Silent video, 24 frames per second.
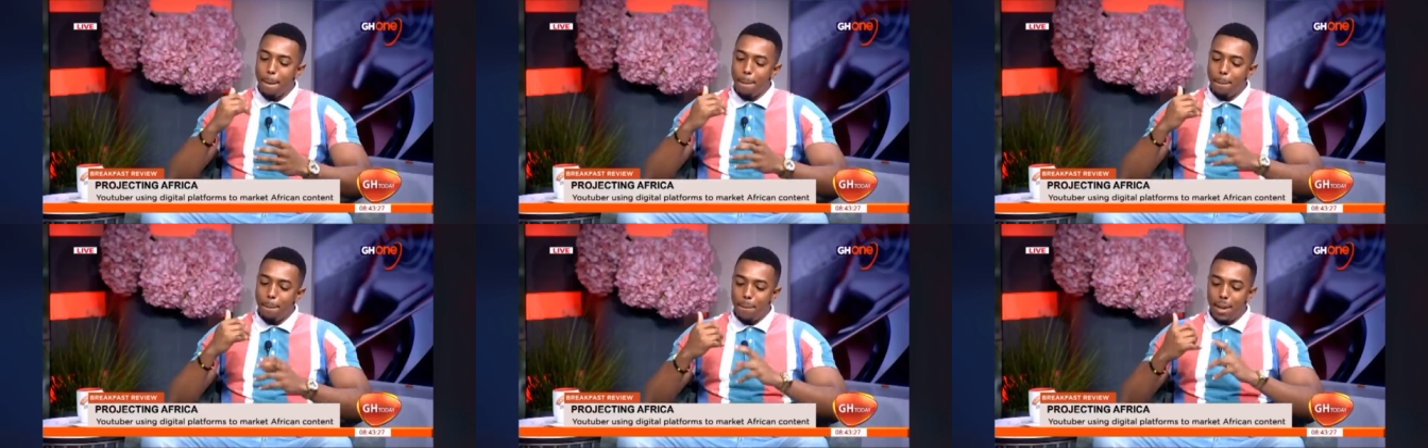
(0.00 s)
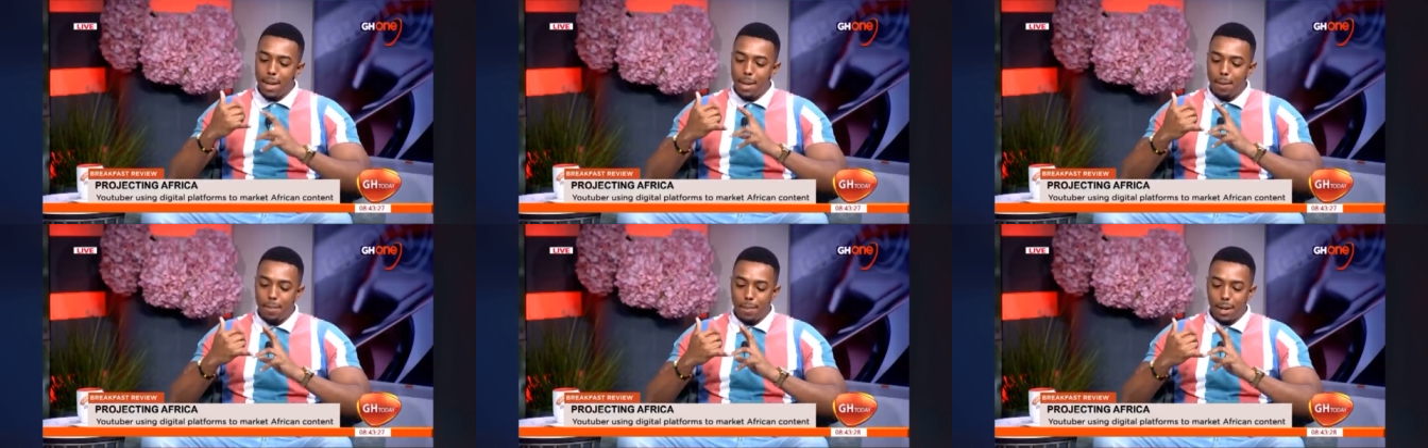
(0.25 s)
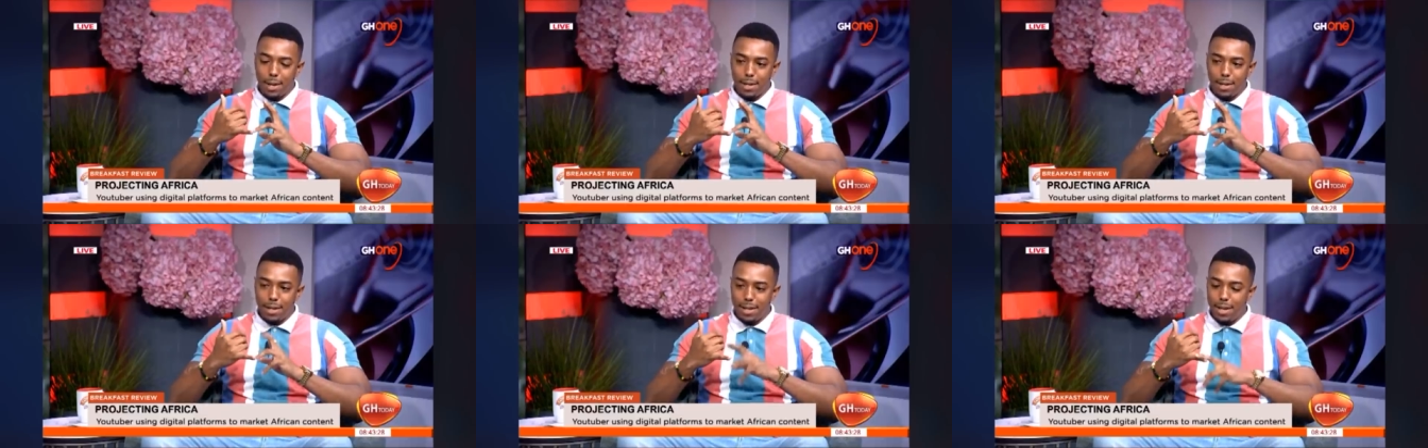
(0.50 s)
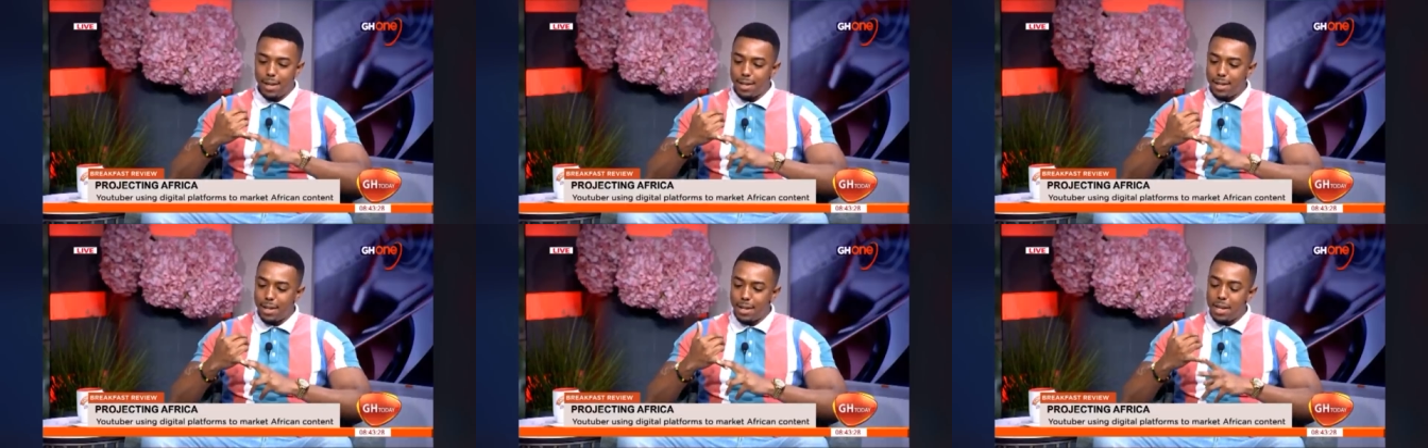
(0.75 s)
be
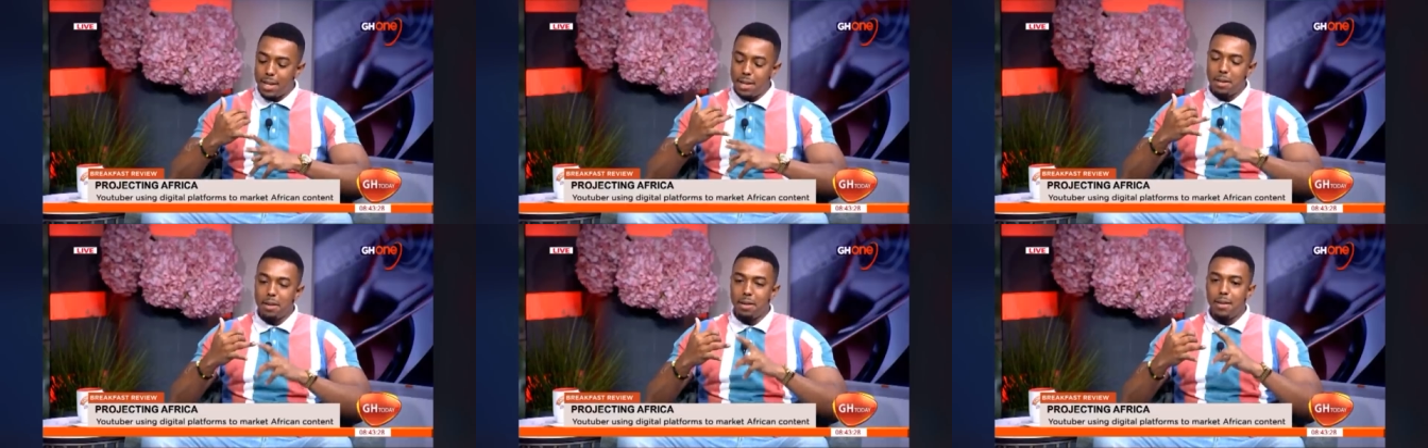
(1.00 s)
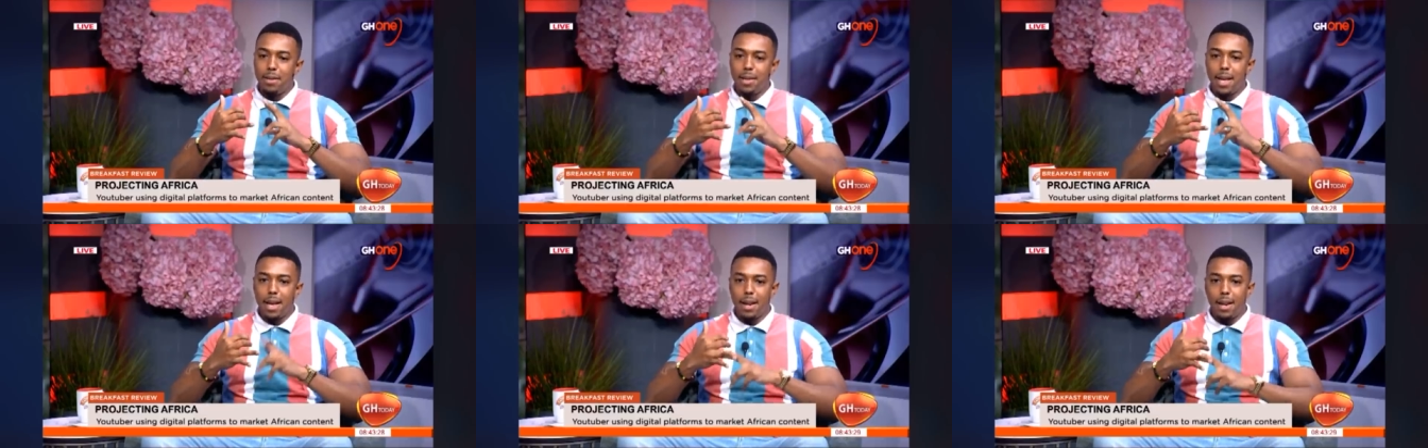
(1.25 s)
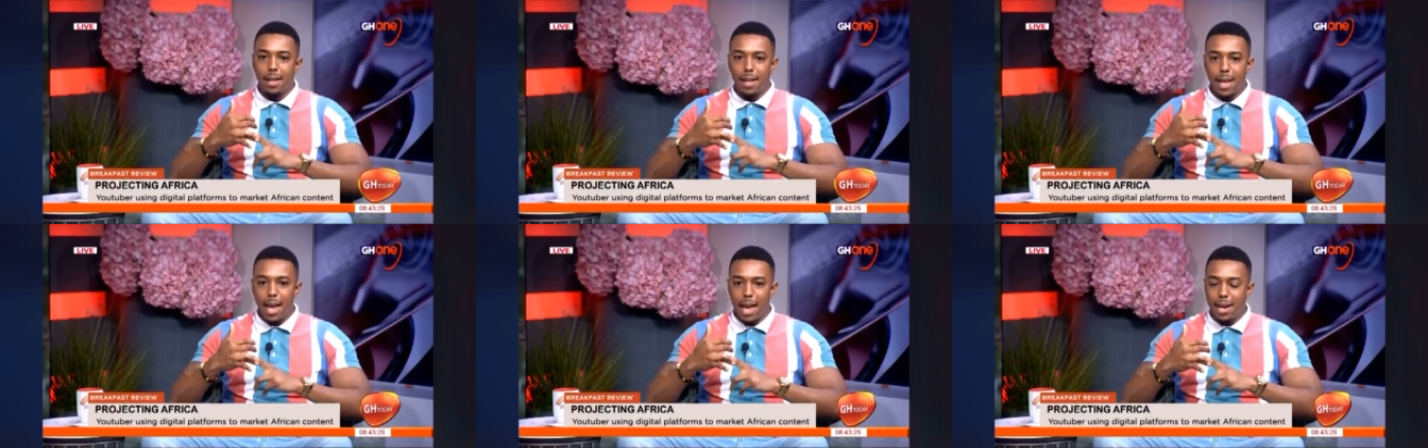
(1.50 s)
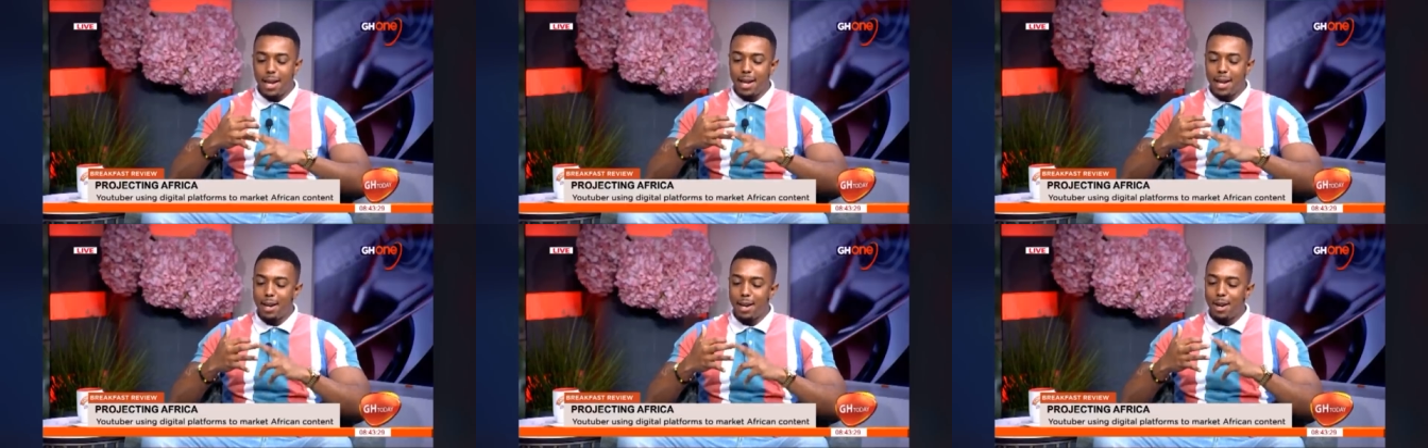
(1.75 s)
consistent,
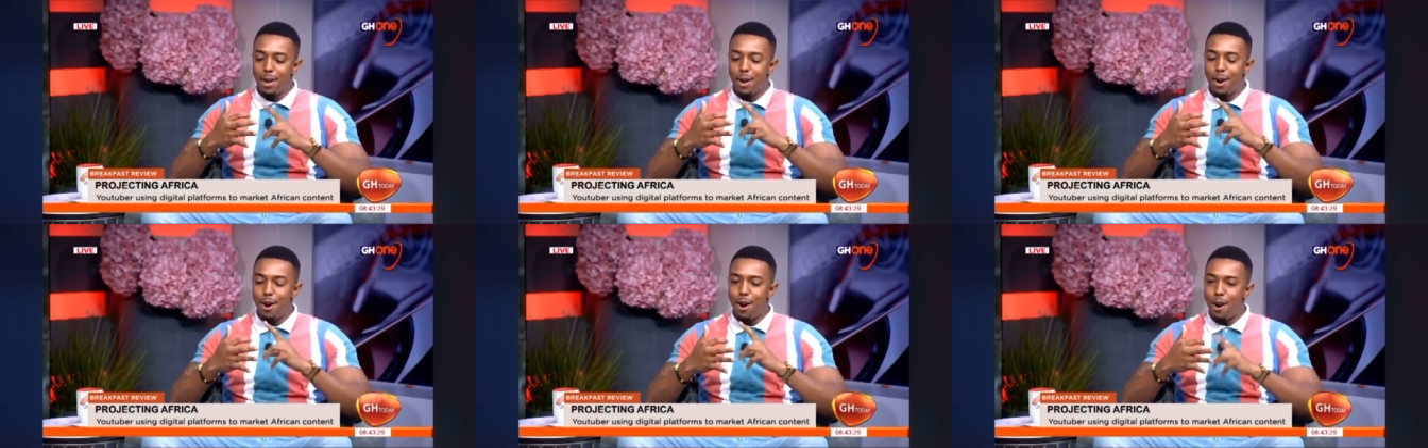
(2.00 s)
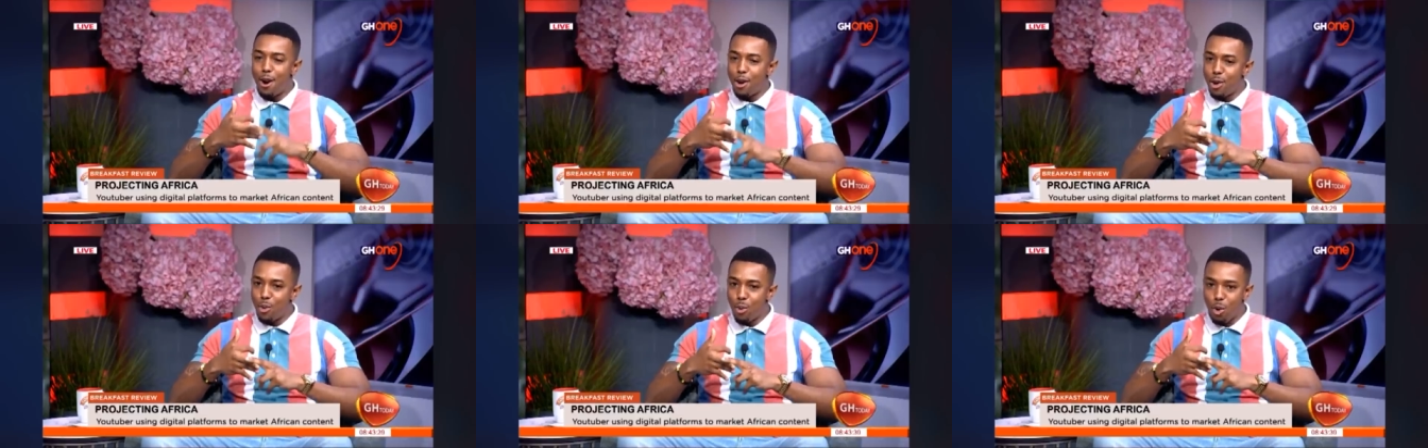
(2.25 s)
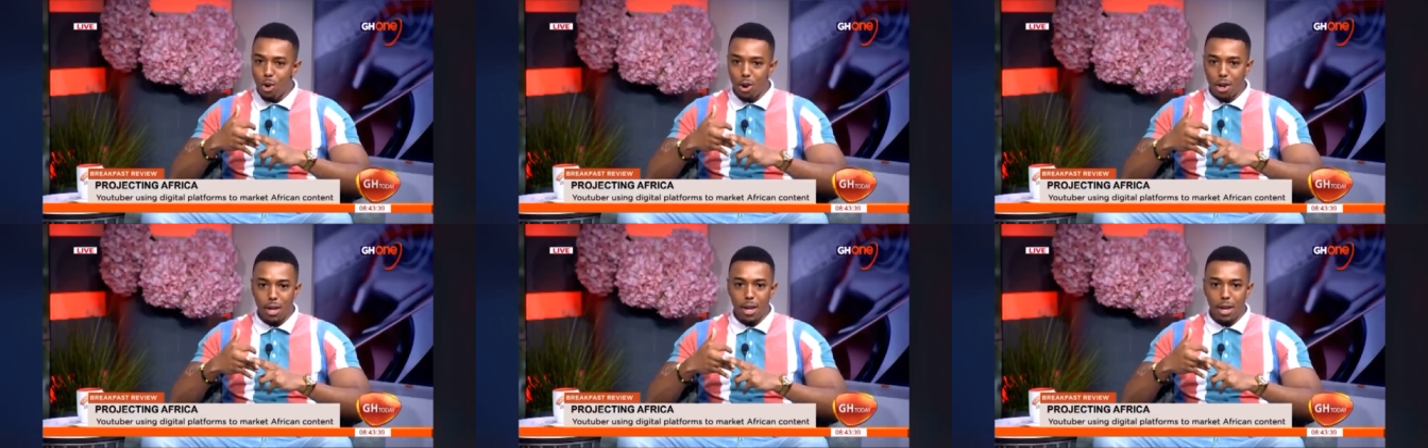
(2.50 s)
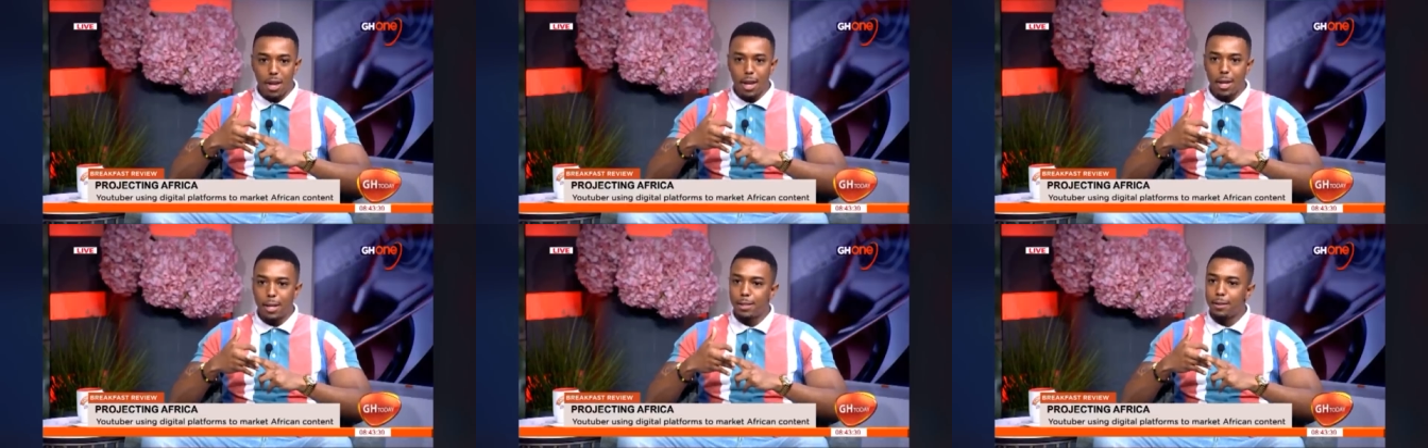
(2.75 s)
dedicated,
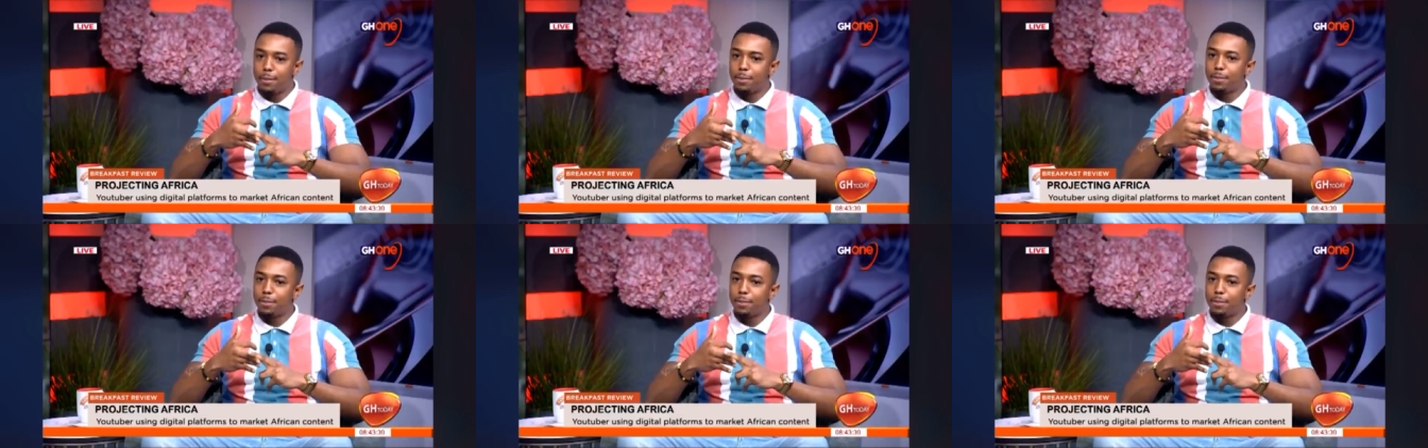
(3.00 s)
hardworking,